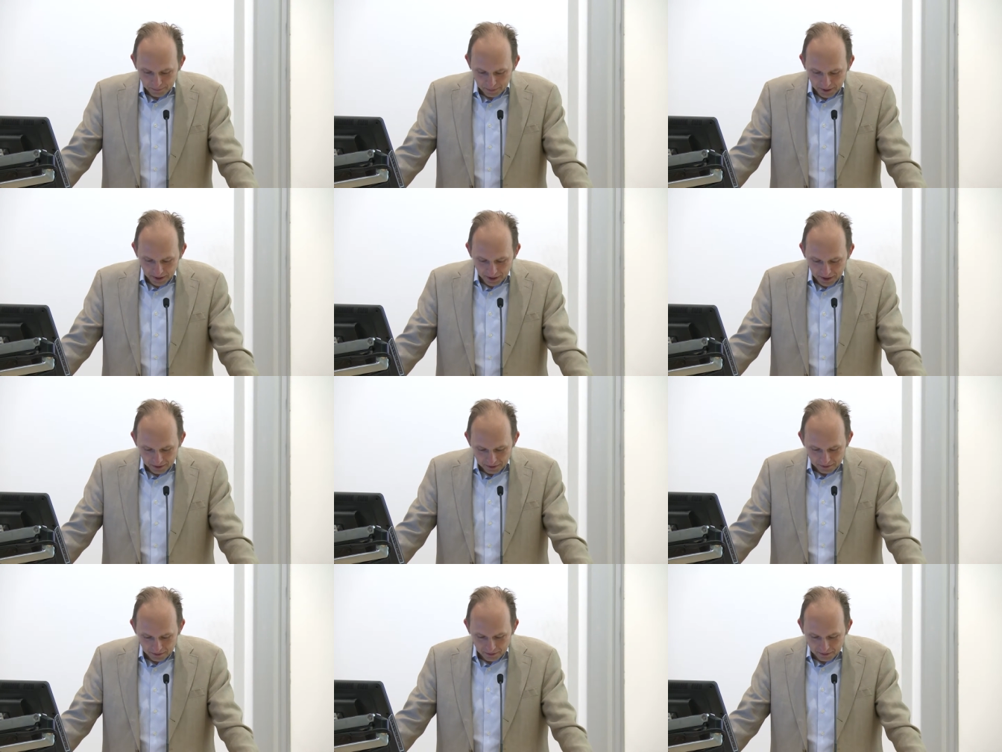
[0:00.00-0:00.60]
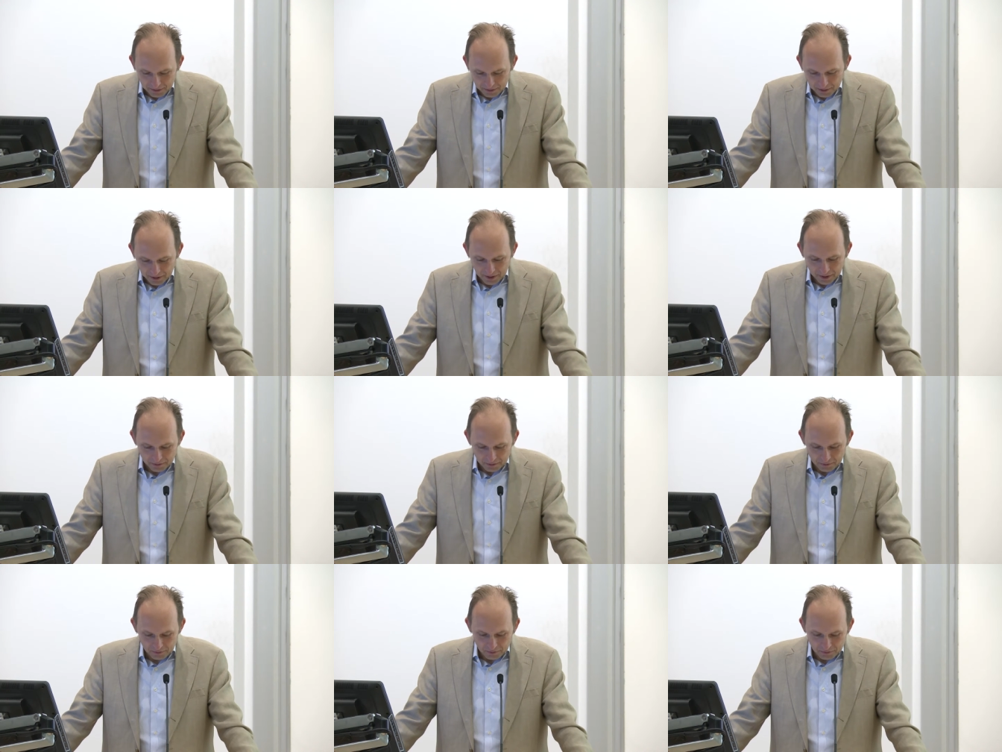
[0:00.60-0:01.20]
get
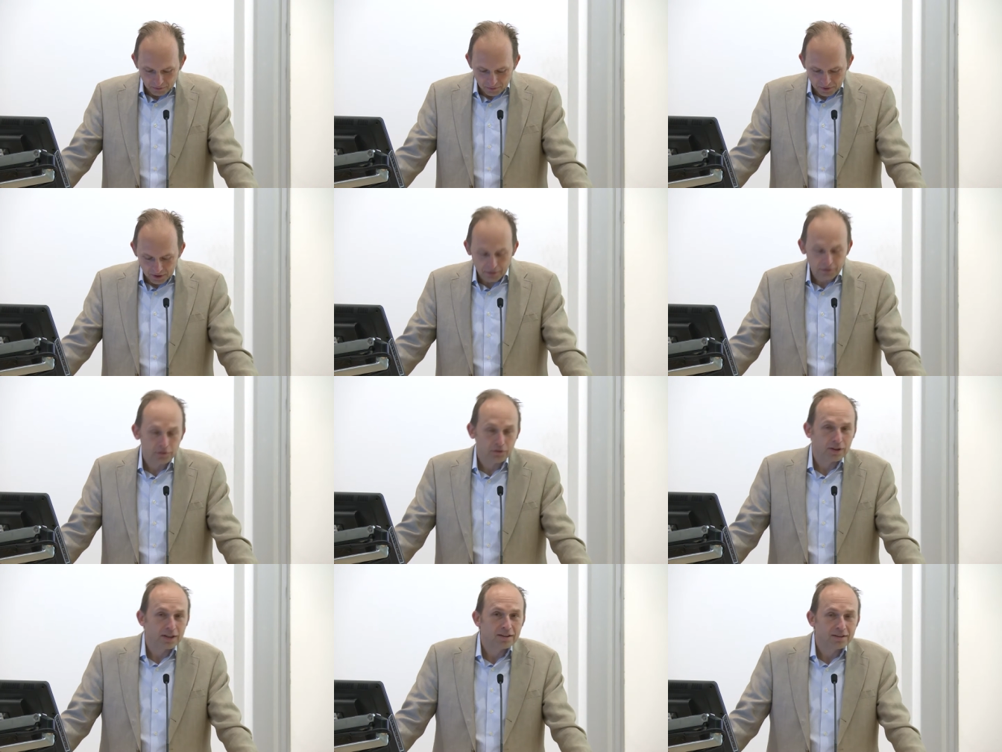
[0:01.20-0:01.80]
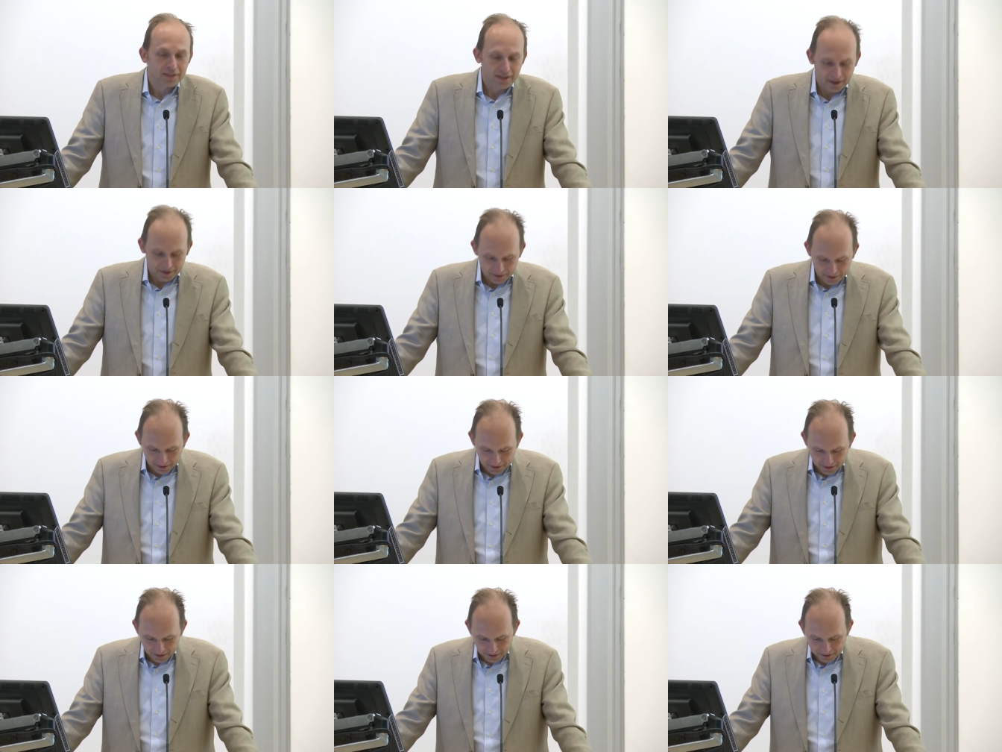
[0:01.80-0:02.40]
get different and to
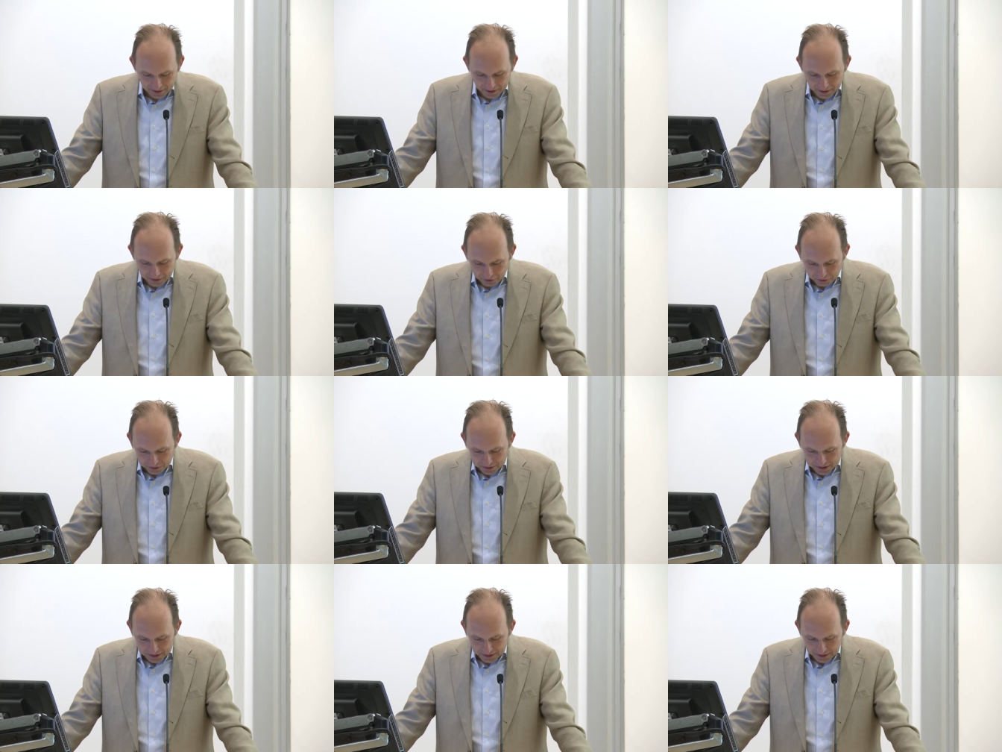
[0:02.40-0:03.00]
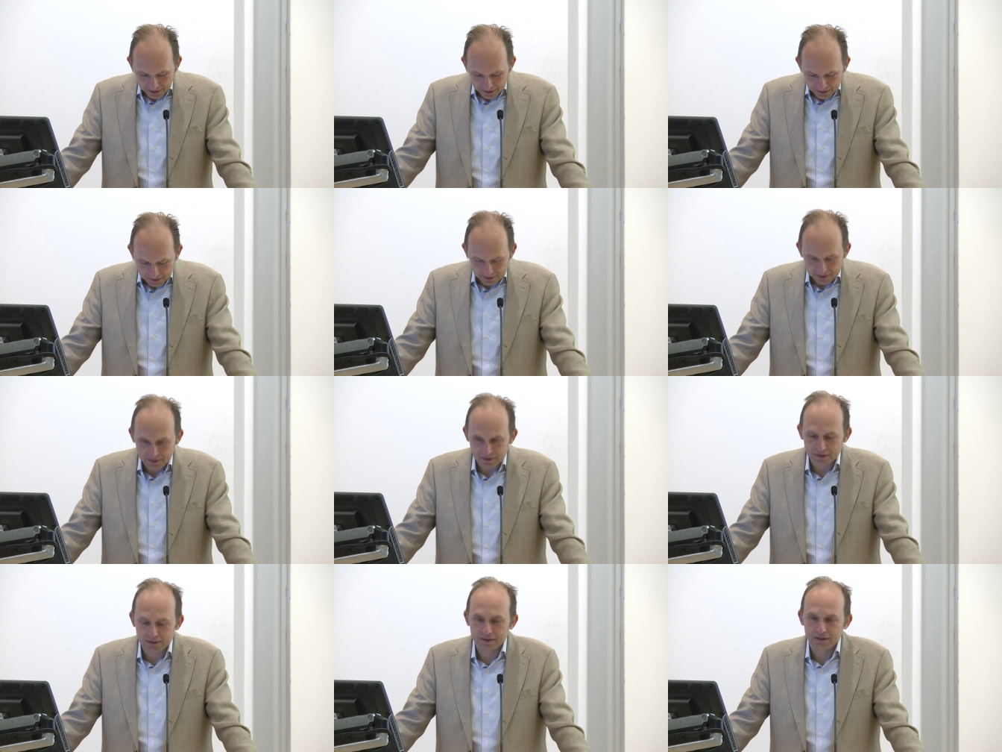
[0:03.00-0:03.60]
get interesting and
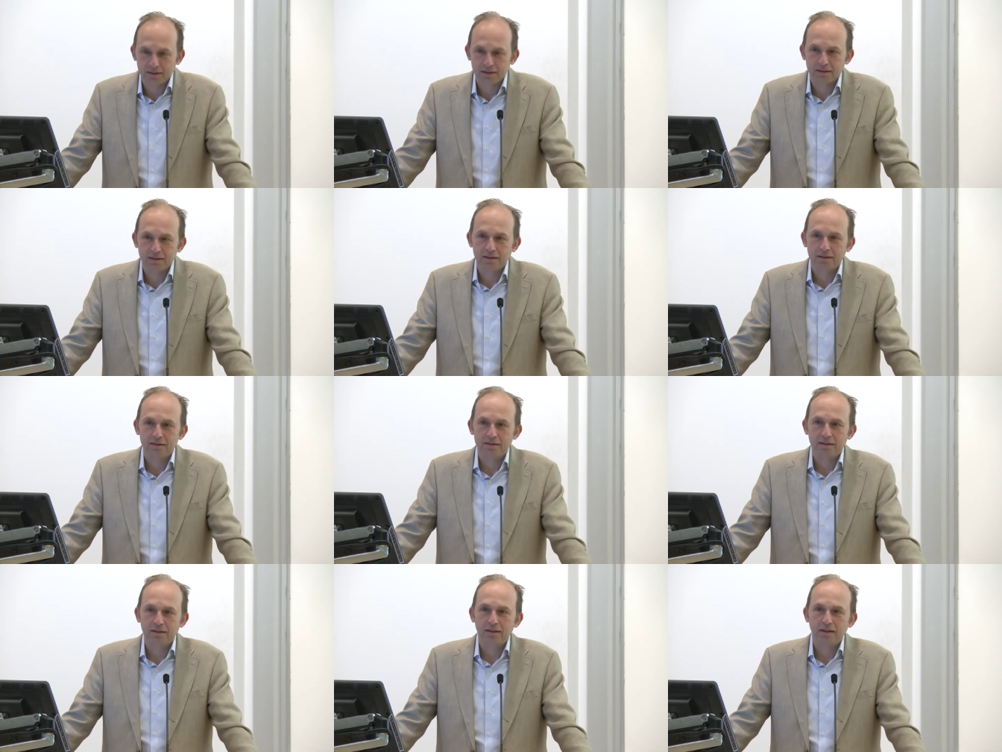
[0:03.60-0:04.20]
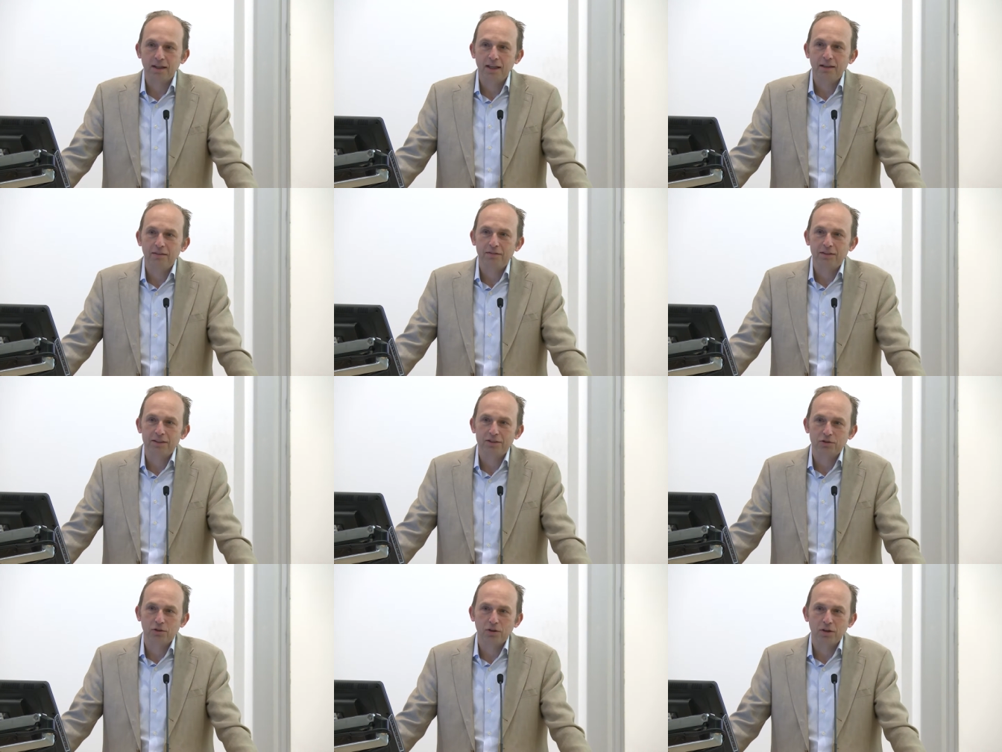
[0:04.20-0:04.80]
to, to, to leave
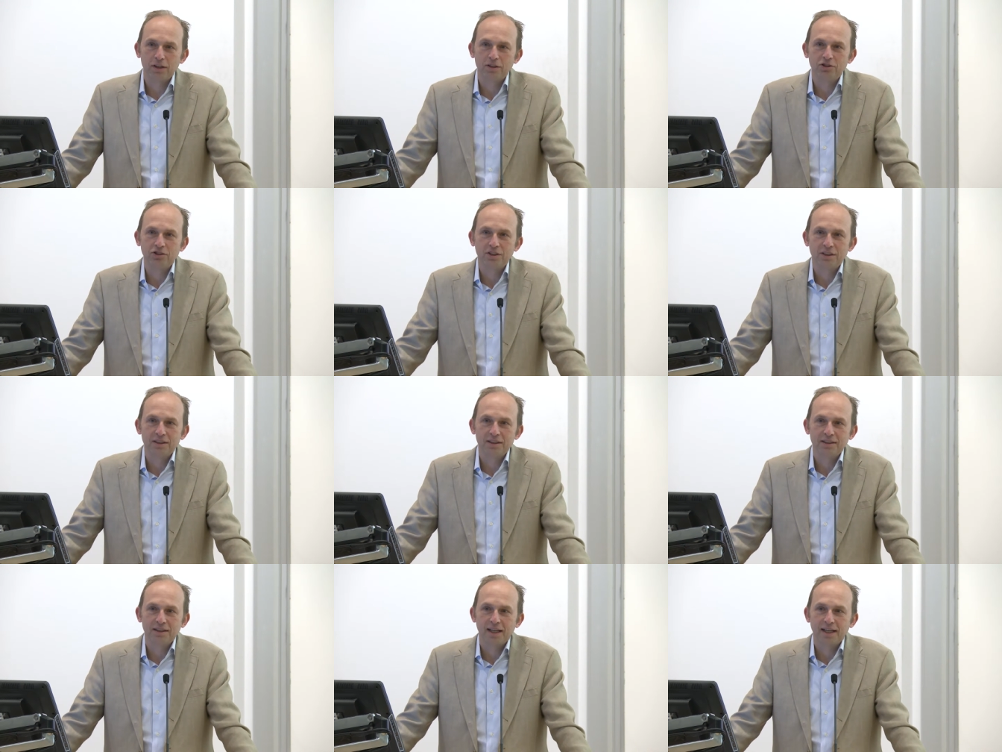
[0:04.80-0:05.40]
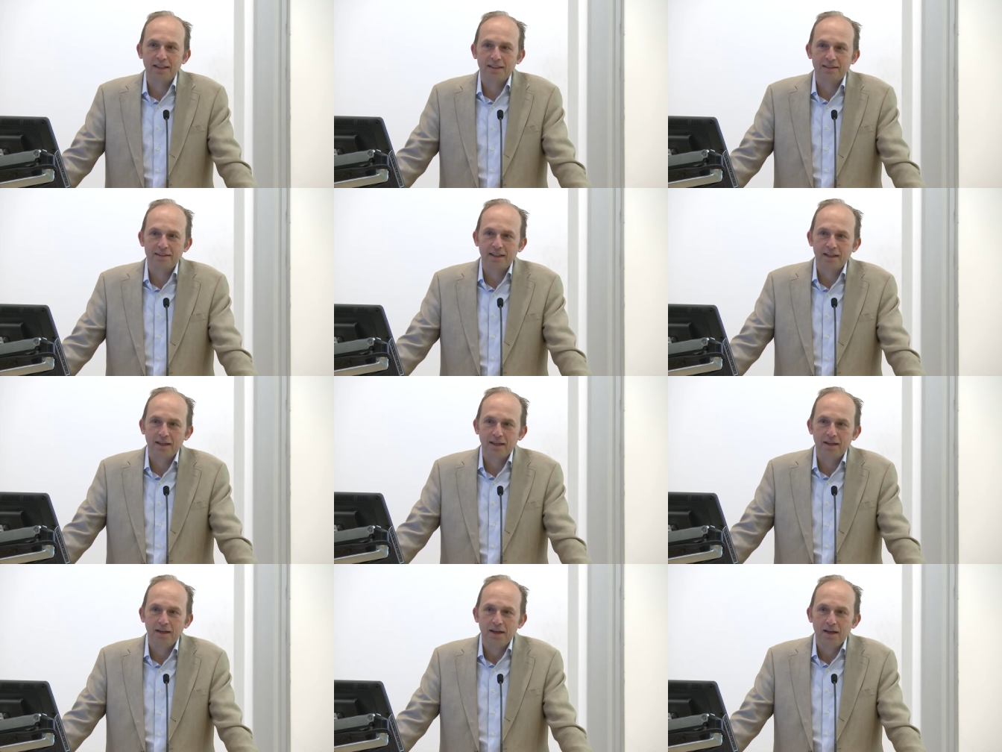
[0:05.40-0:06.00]
its origins as
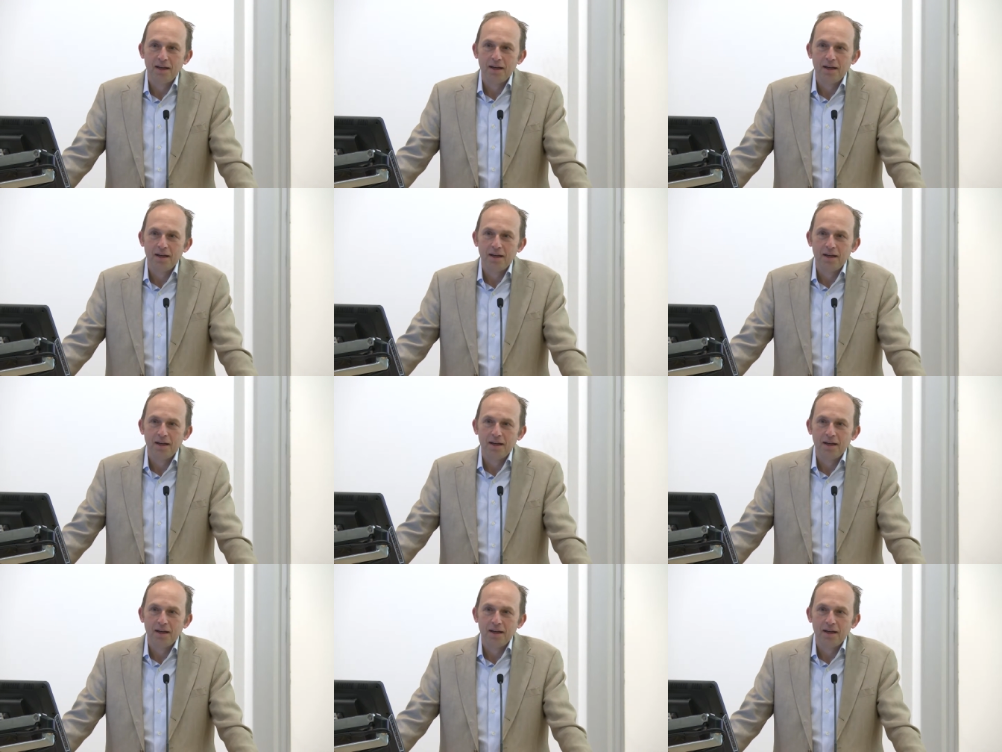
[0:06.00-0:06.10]
a